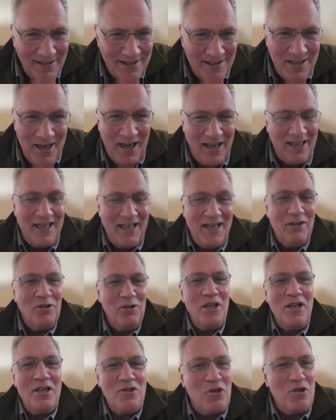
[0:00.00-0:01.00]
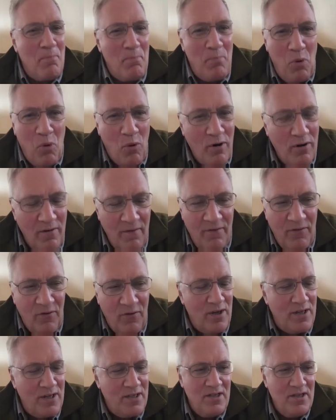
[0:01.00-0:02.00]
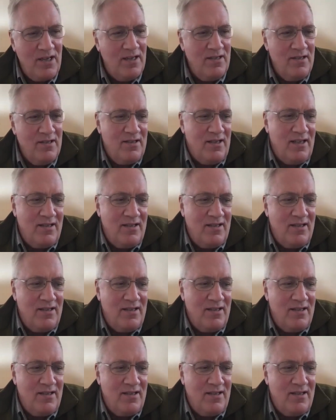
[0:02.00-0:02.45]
It's not nearly as important, for instance,